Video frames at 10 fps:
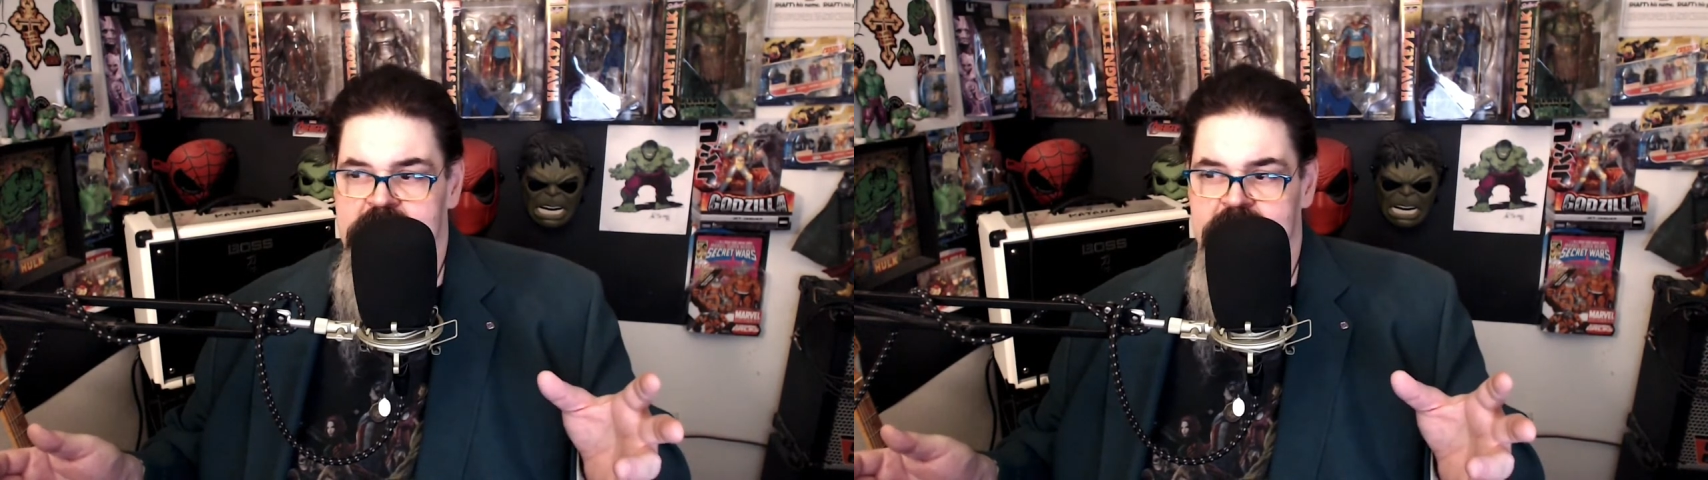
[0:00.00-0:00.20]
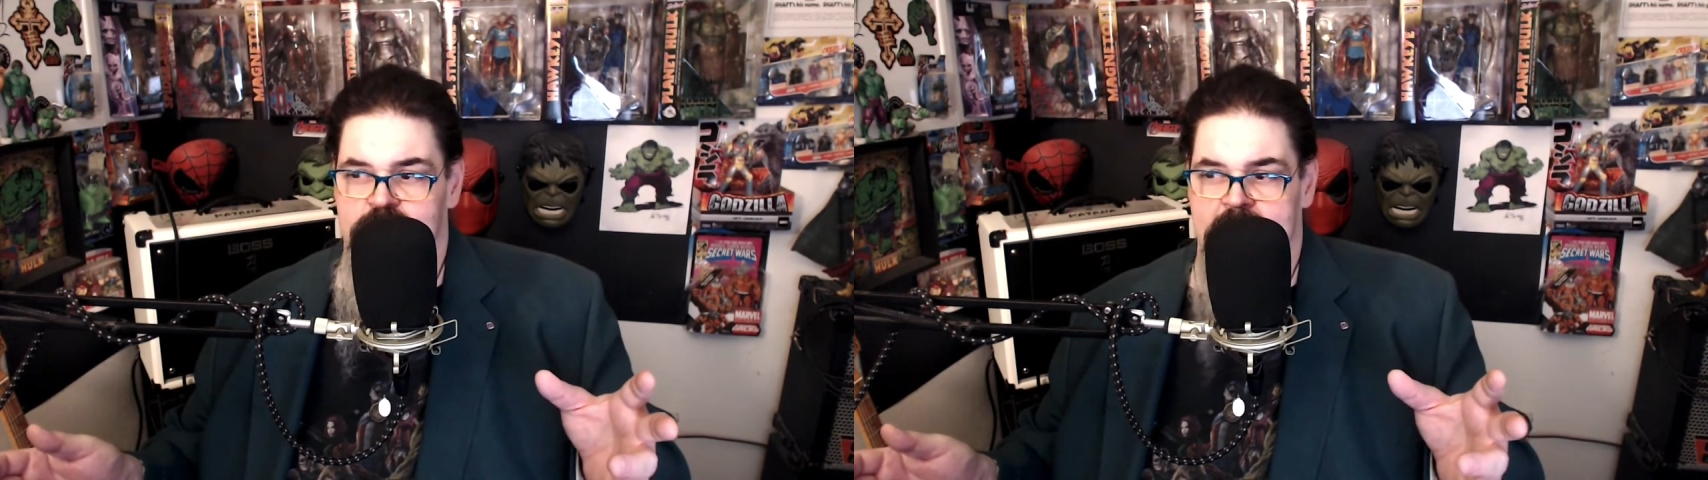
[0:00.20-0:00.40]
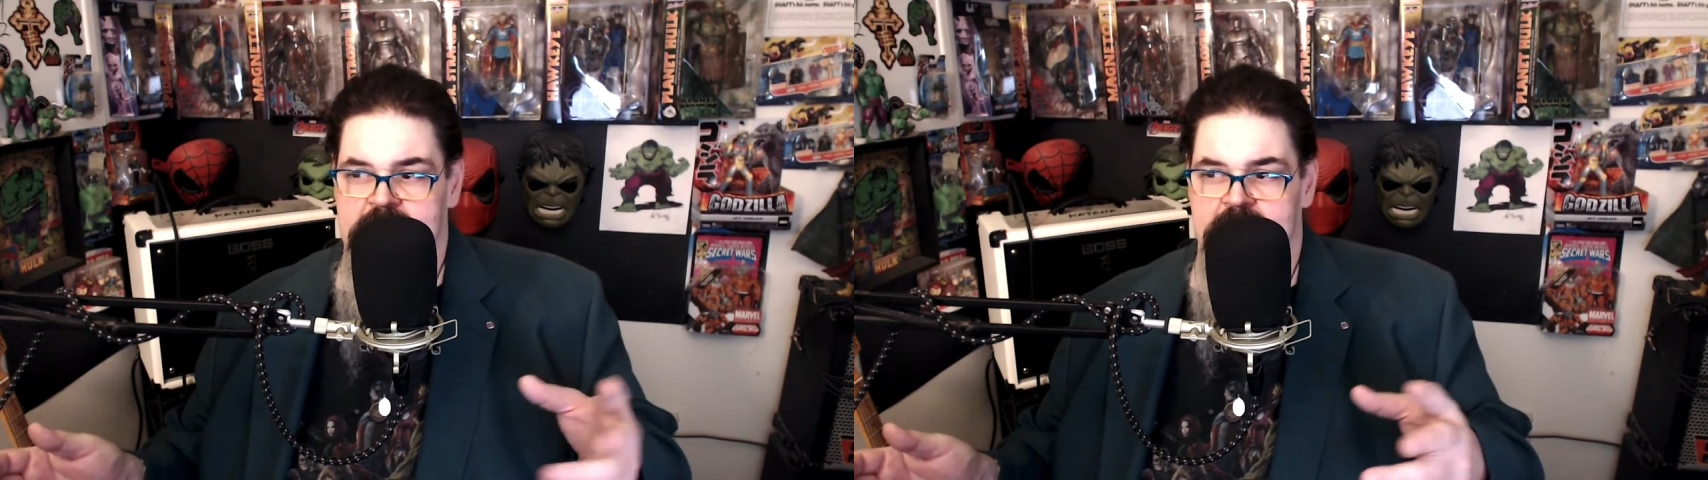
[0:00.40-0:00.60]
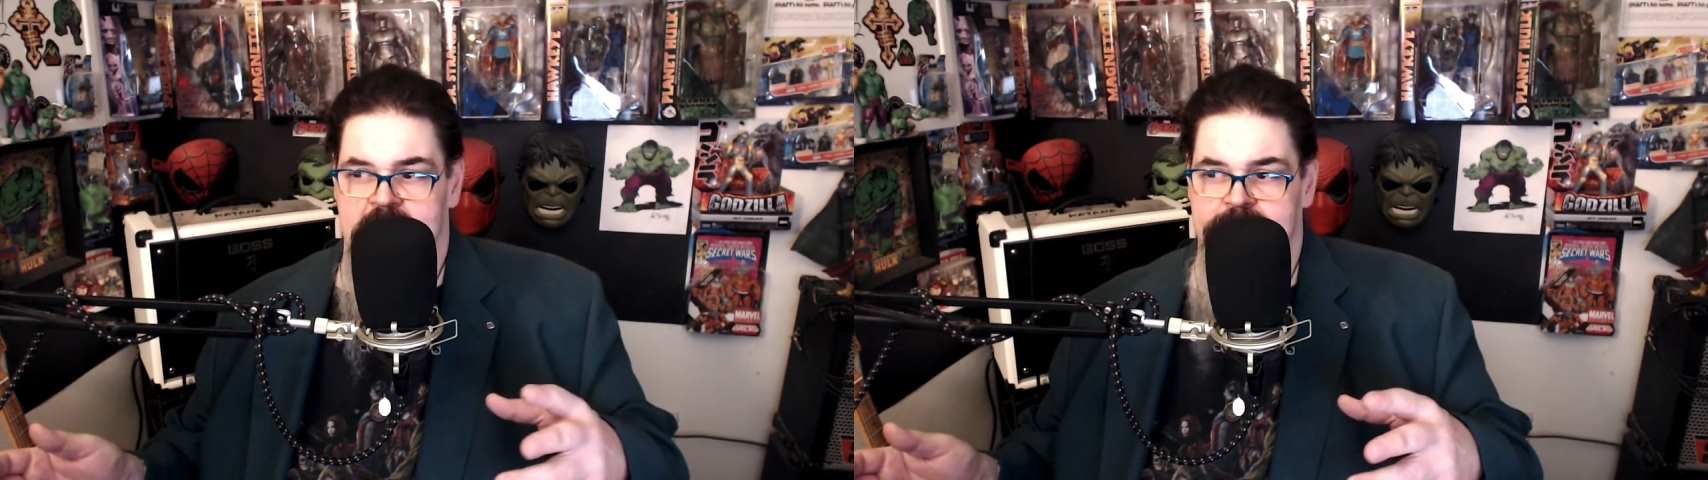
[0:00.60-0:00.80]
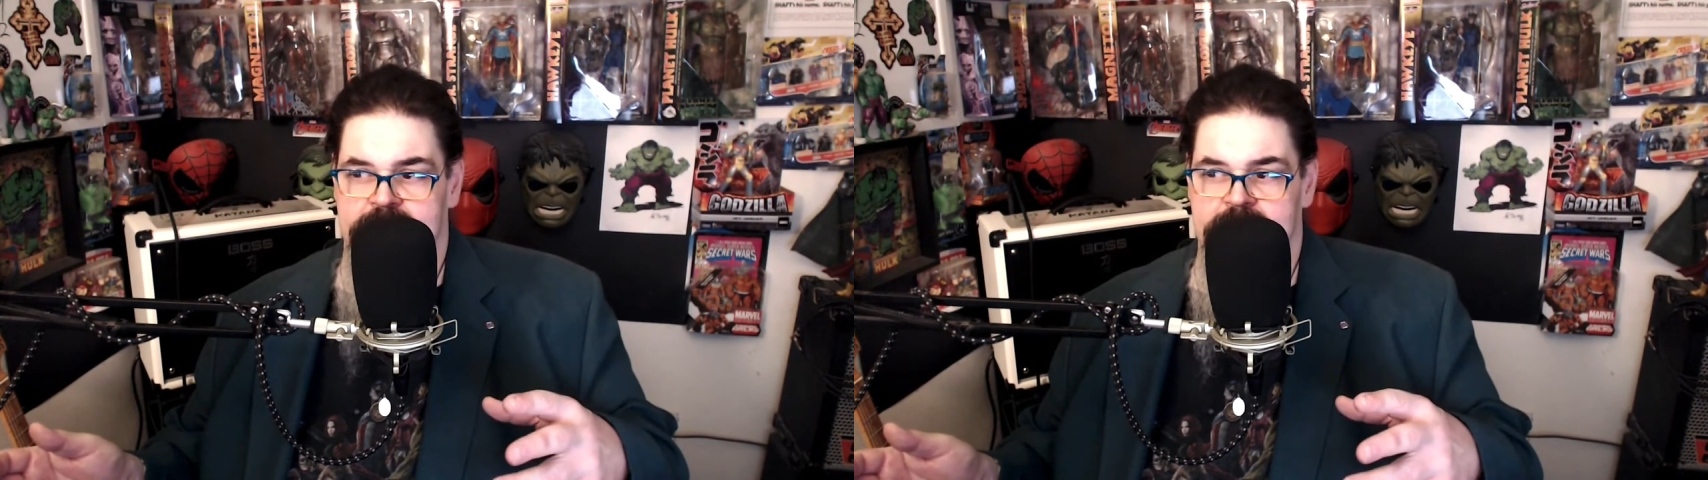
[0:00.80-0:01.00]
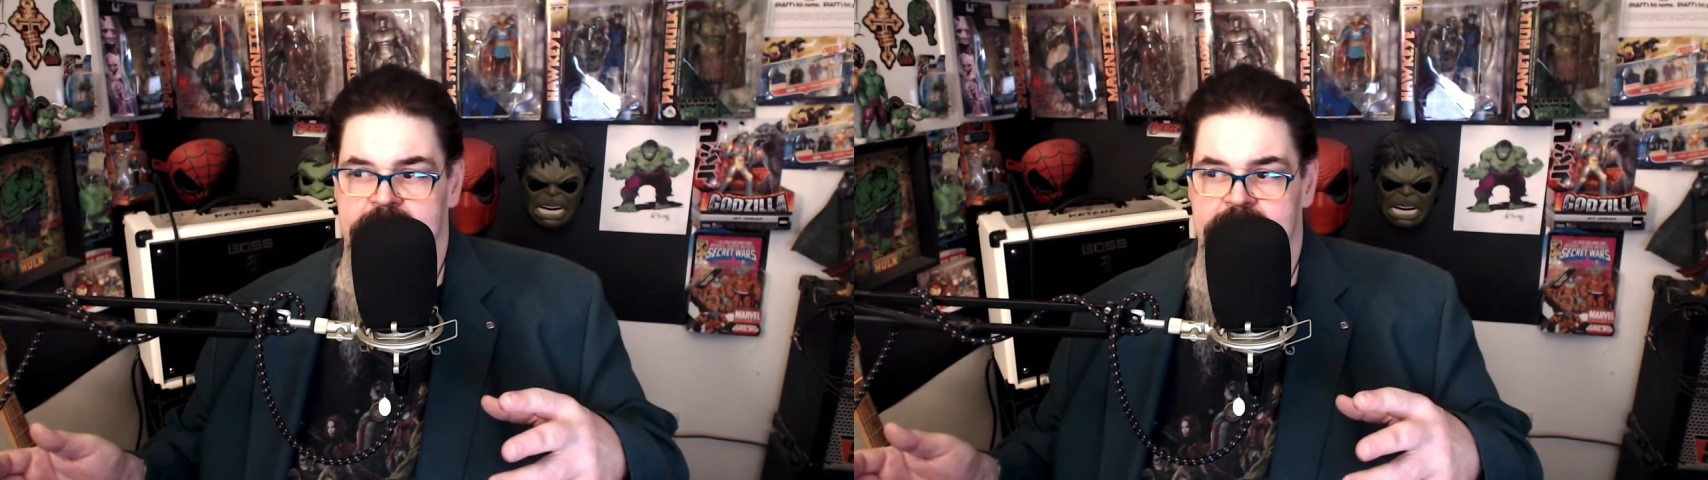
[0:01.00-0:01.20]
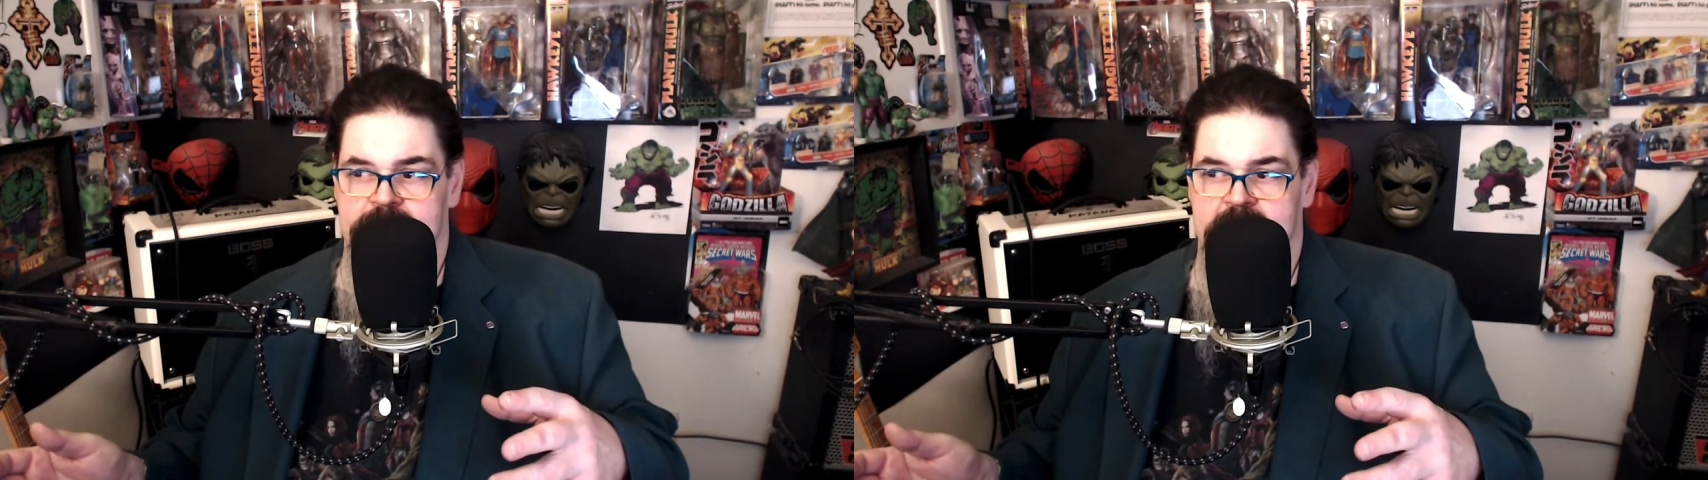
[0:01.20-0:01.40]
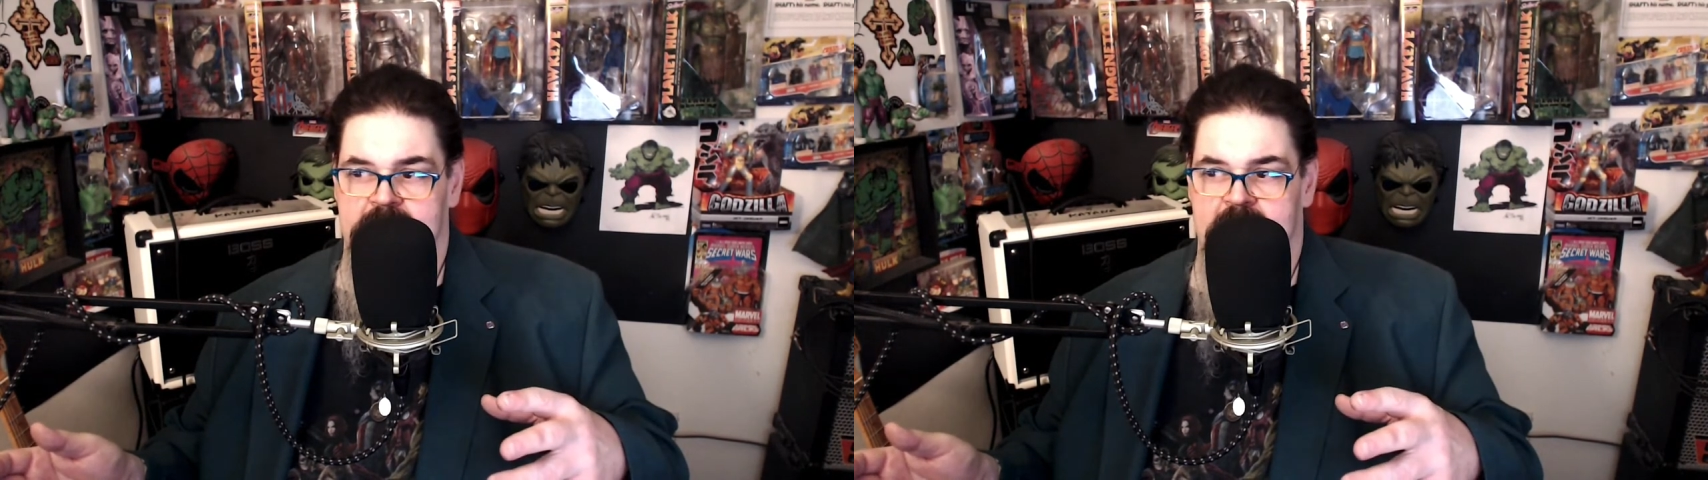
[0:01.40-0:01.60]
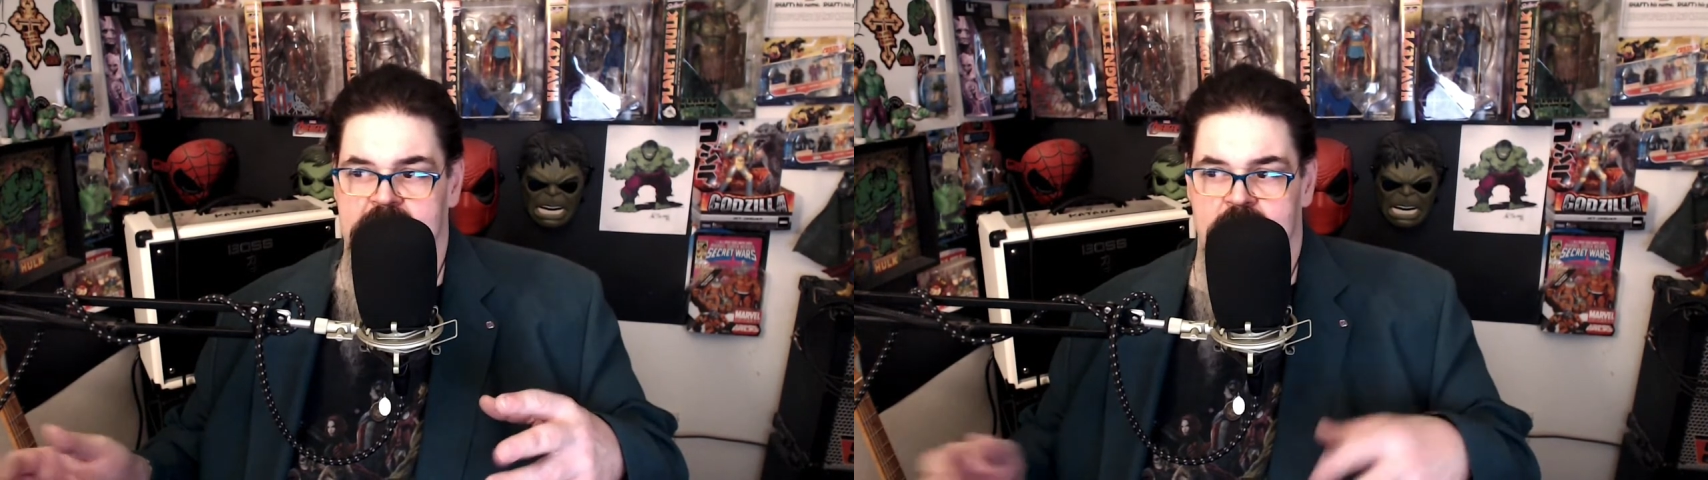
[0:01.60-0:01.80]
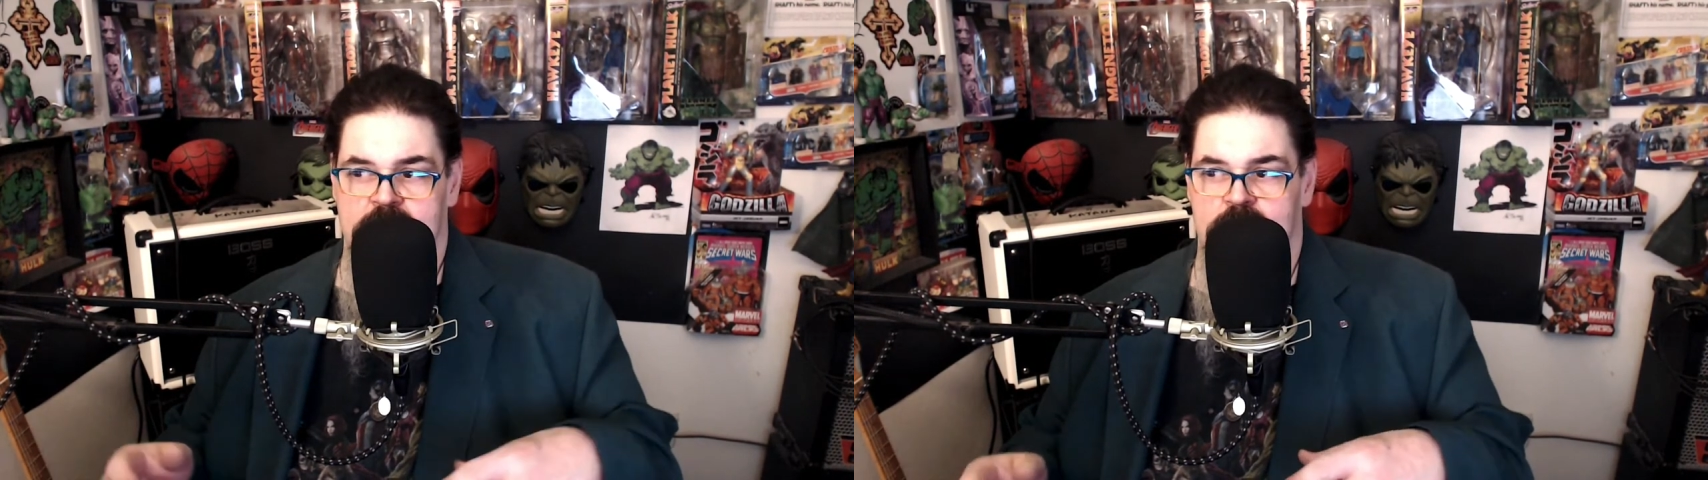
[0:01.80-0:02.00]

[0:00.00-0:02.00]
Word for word: could wake up, I go to